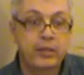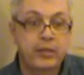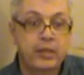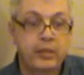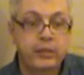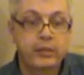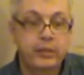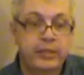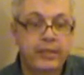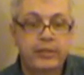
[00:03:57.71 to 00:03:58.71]
than
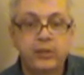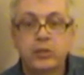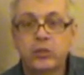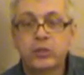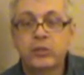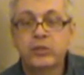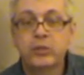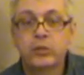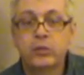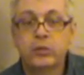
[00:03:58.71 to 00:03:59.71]
the
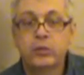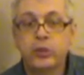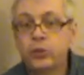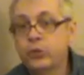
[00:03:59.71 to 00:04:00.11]
juke